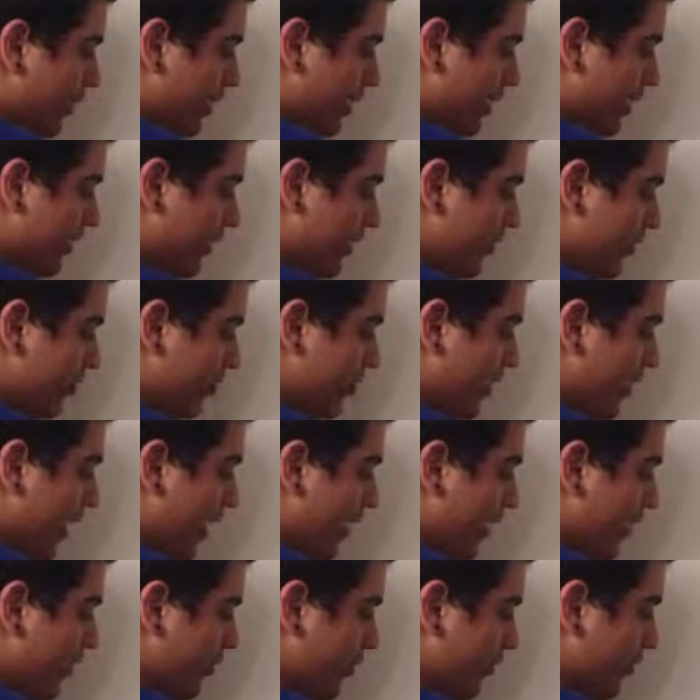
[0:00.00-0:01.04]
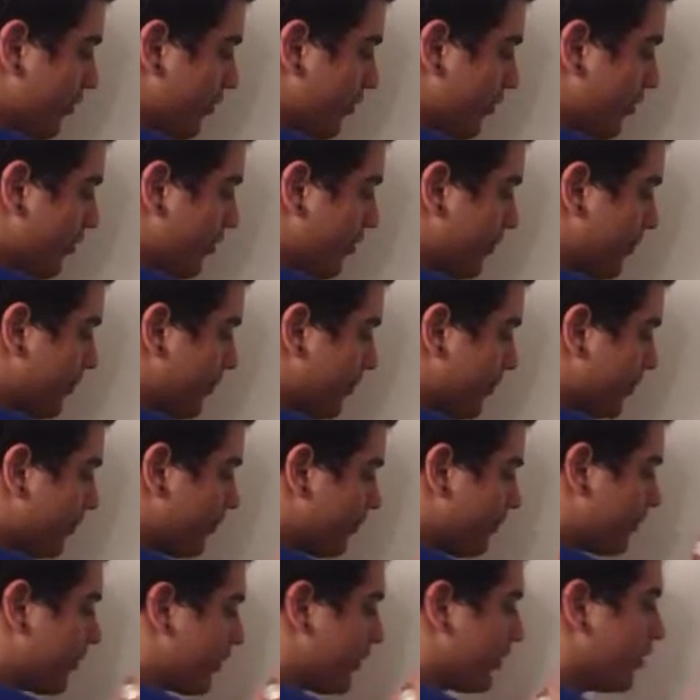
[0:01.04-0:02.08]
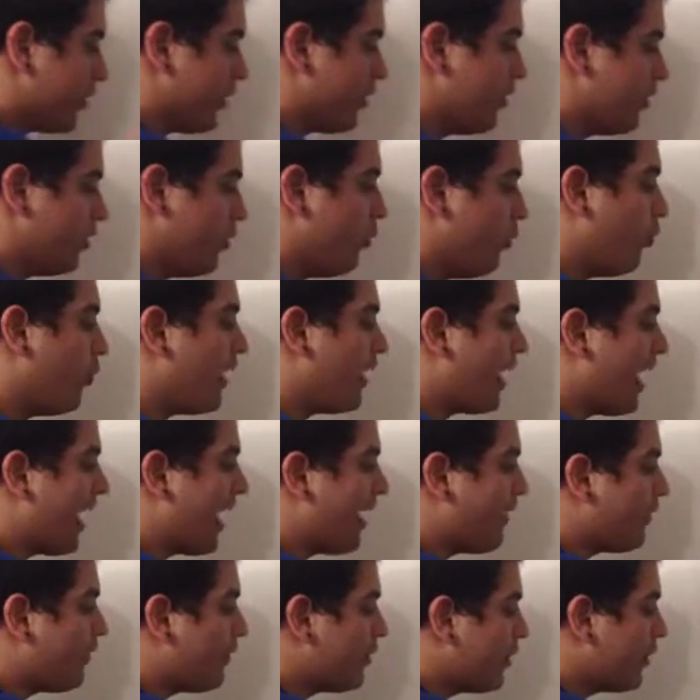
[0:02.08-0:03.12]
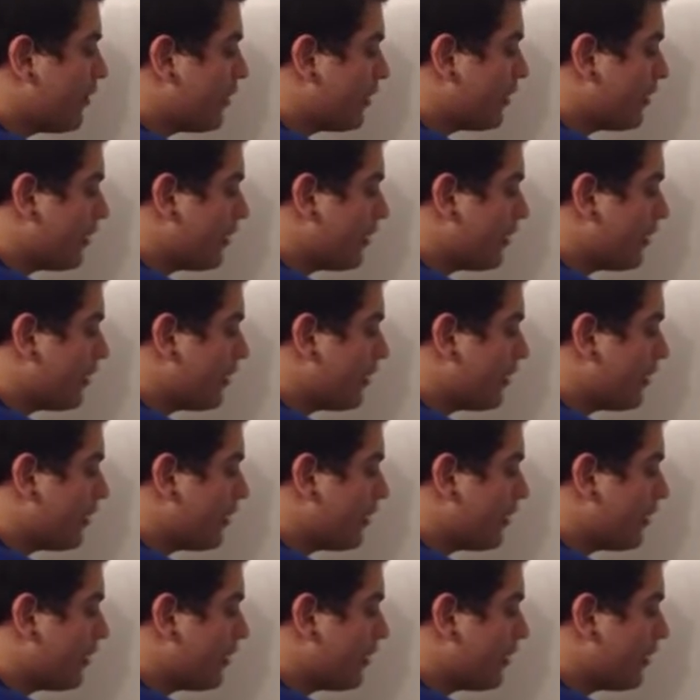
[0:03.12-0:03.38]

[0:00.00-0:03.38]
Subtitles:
and these granules, whenever